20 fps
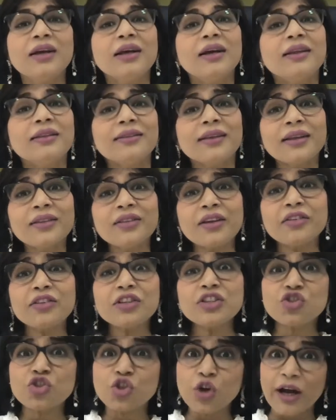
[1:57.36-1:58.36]
Then there
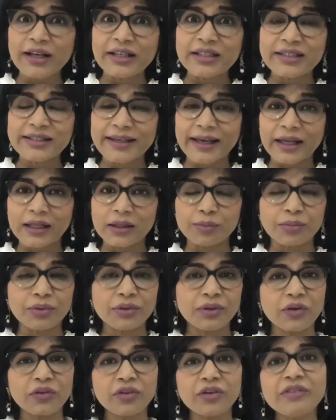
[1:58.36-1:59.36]
is dry scalp.
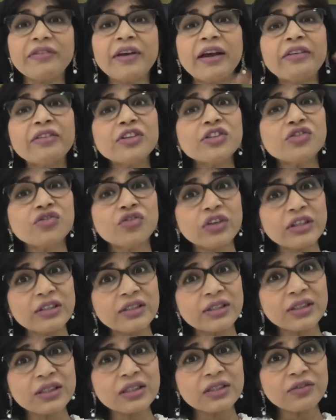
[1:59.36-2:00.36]
Now there are various
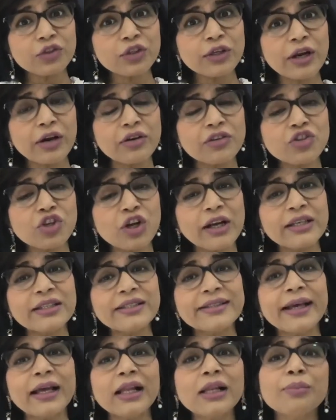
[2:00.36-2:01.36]
reasons for dry
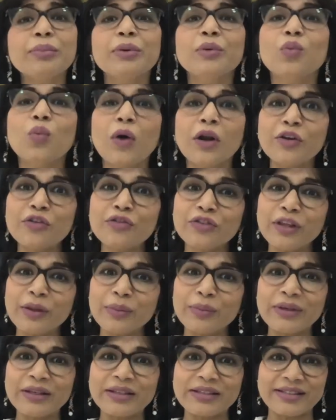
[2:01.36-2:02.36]
scalp, but one of
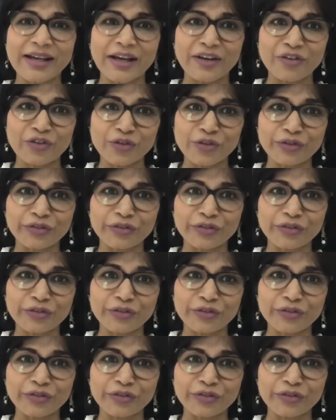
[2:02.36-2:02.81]
them is dandruff.